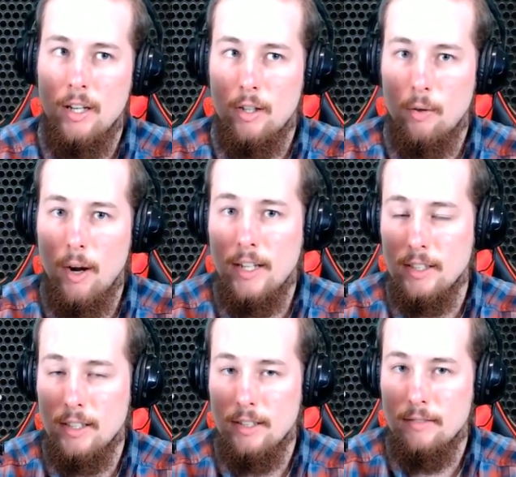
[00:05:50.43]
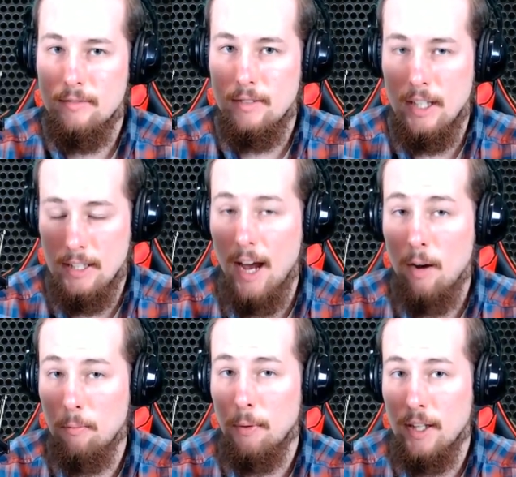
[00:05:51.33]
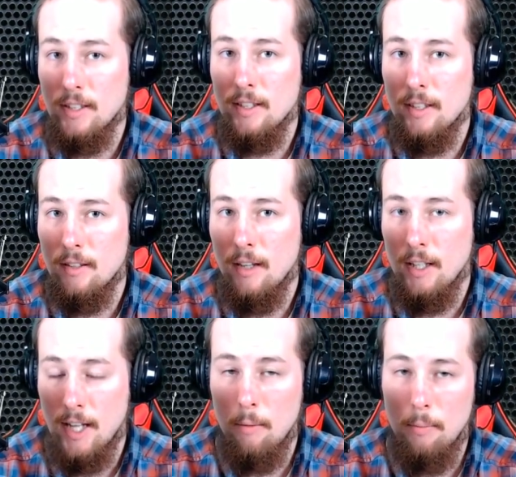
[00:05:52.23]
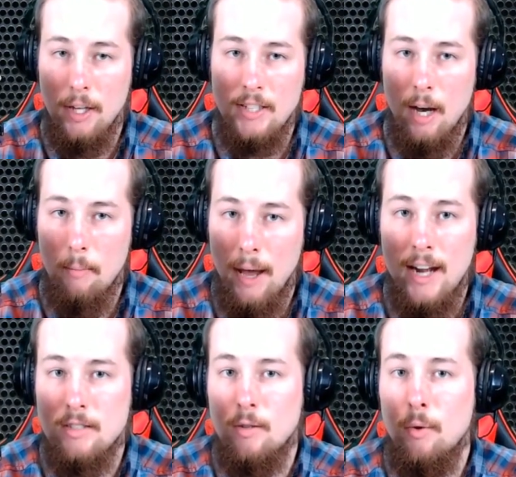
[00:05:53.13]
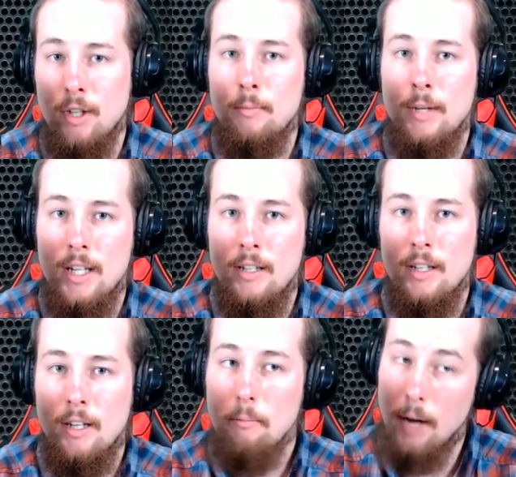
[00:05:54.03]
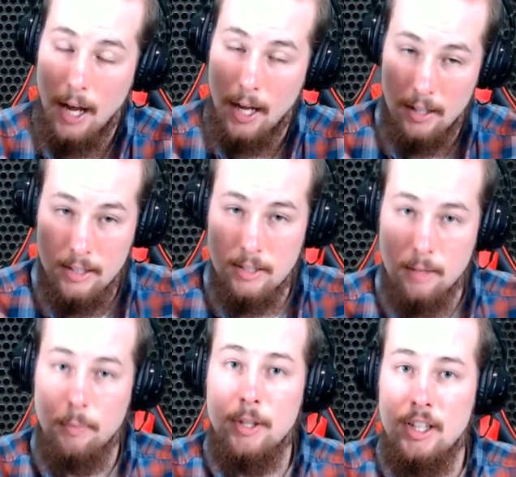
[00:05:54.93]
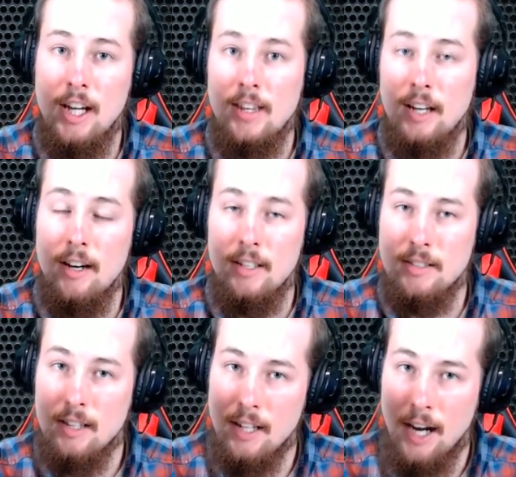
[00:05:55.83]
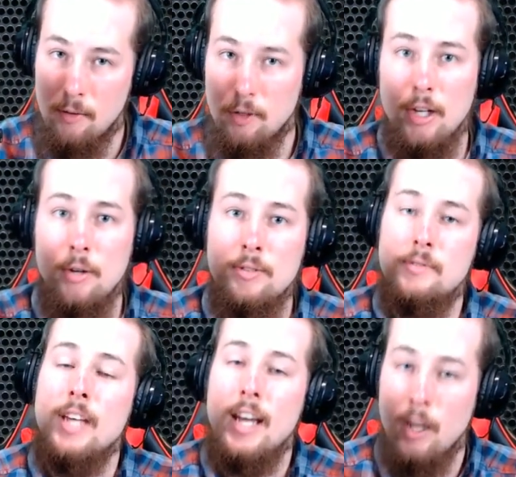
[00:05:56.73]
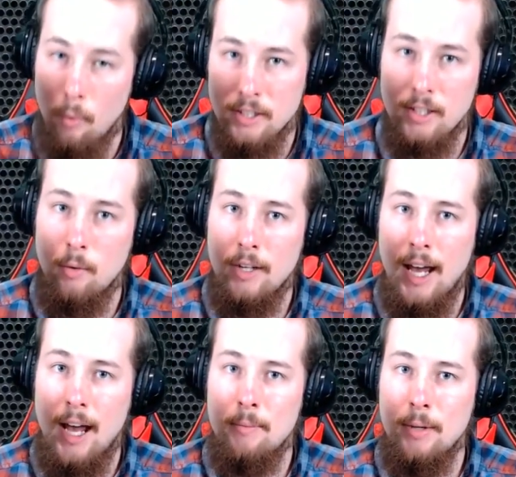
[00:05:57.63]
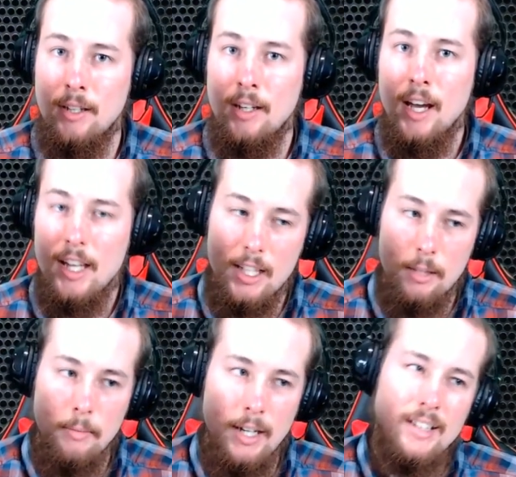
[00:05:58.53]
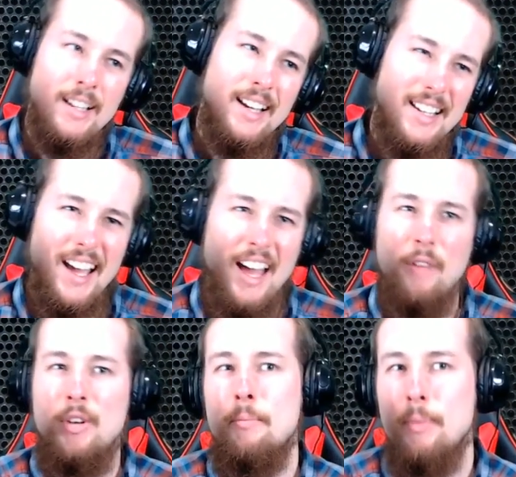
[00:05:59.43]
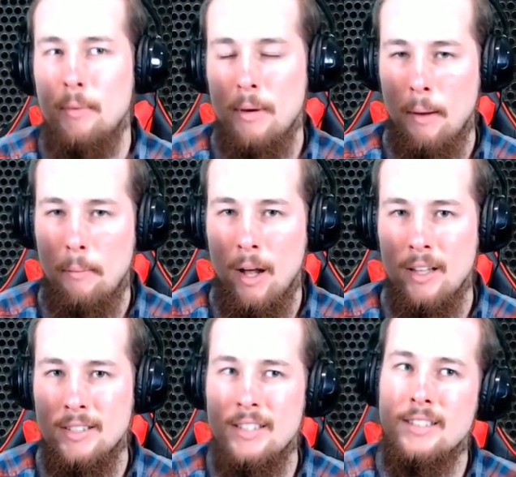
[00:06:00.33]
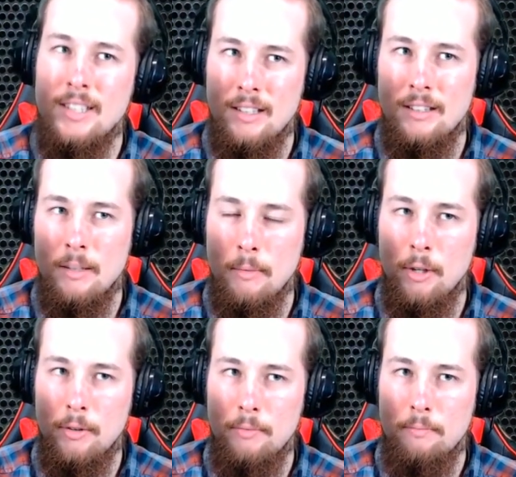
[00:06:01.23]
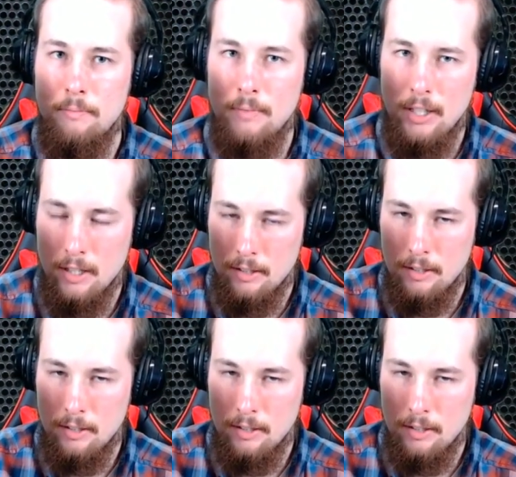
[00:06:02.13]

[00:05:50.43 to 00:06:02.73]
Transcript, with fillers: granted, he downplays it and downplays how bad it's going to be. But I at least appreciate the honesty that after years of saying it wasn't going to happen, he admitted, yeah, if you implement my policies, the, the middle the,